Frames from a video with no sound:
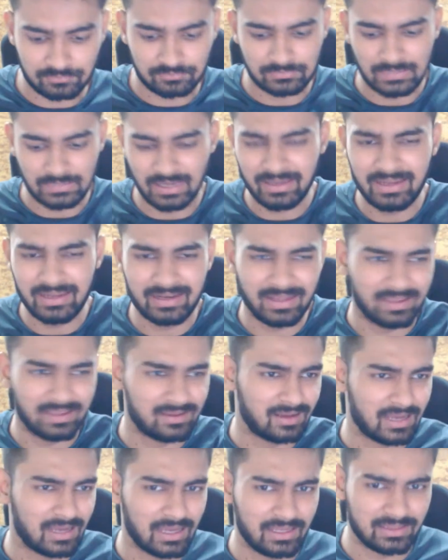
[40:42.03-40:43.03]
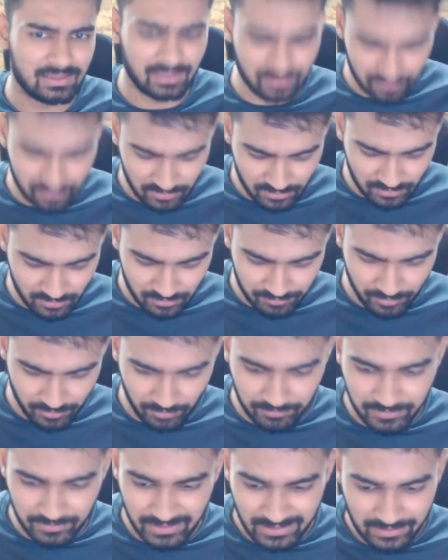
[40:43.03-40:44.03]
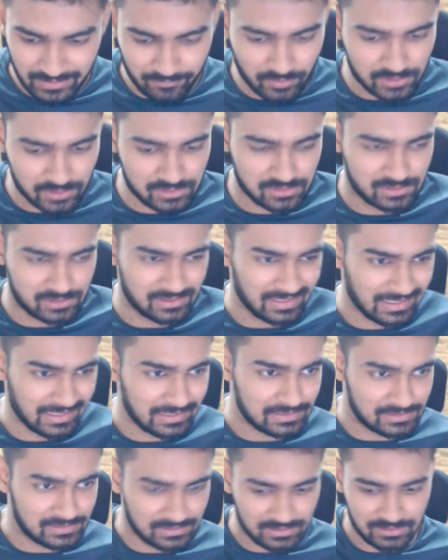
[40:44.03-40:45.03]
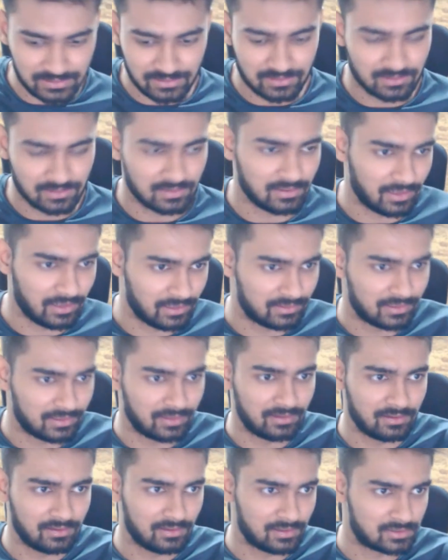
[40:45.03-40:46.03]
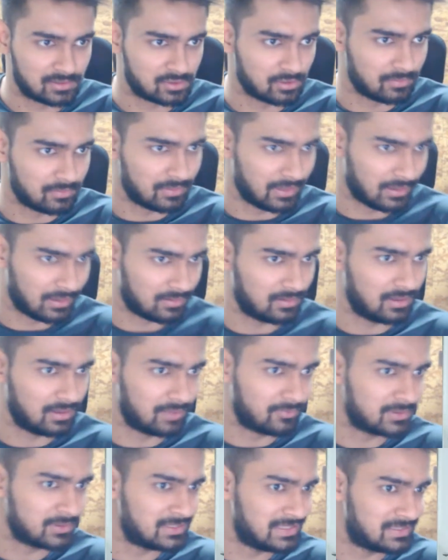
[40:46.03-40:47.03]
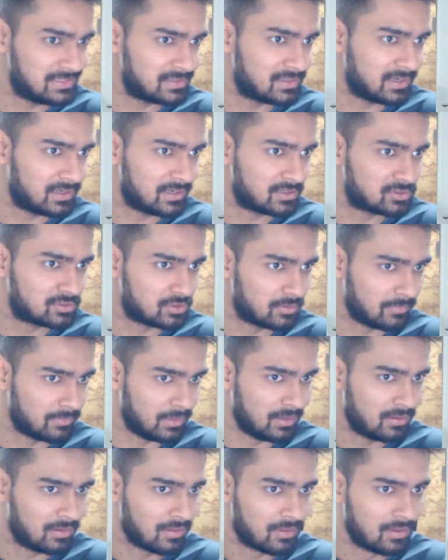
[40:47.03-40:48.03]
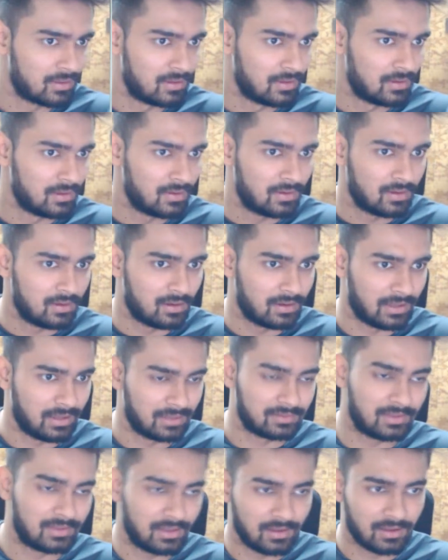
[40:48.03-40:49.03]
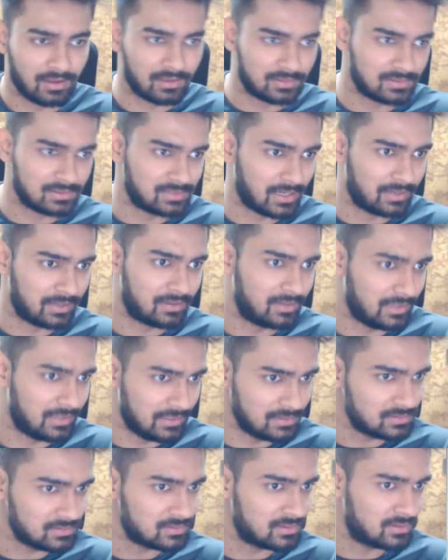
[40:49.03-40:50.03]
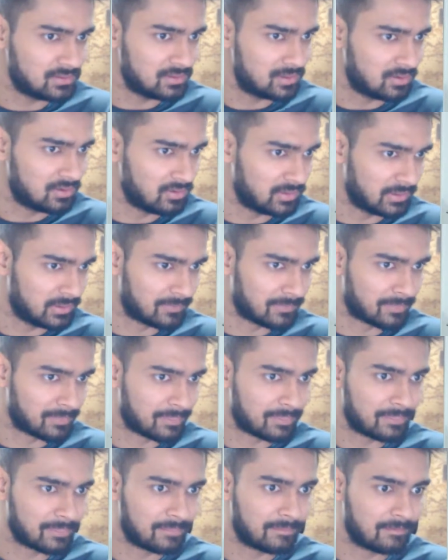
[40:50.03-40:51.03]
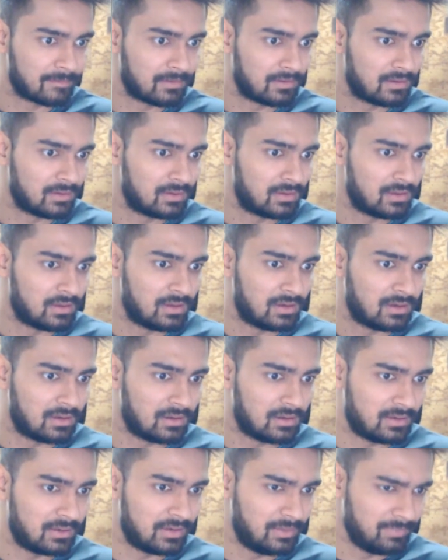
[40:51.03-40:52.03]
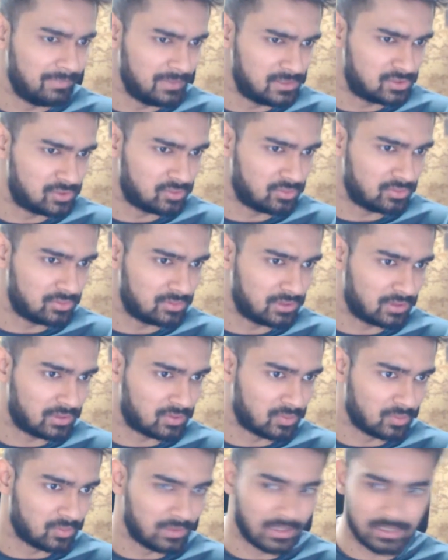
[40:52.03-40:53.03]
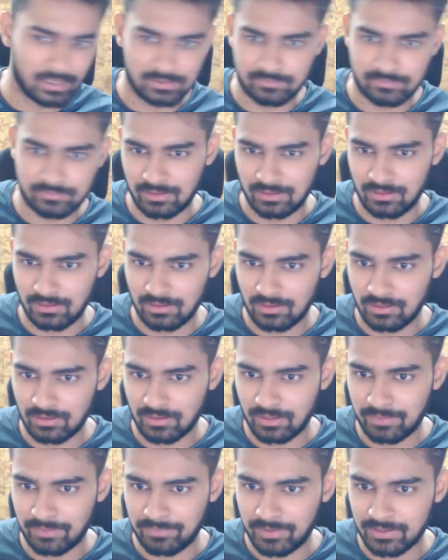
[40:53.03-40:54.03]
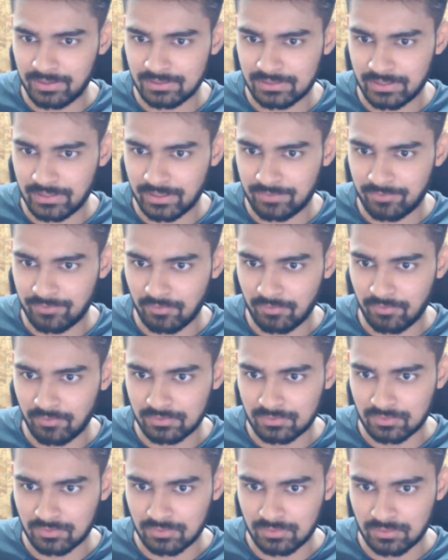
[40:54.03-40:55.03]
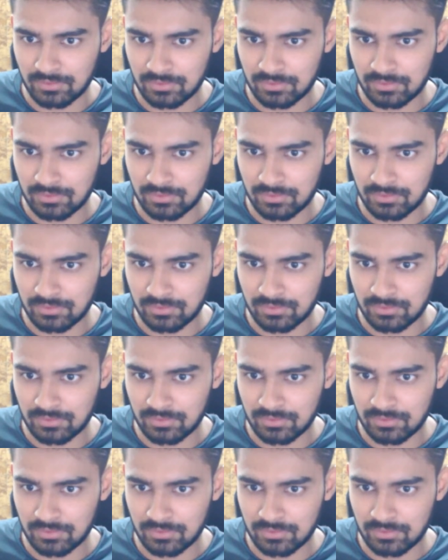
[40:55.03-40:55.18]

Again, like I think problem D was easy. Like then it should, like it was easier than it should be. Like than other standard Ds. Okay. Let me show you the code as well. Again, pretty straightforward code.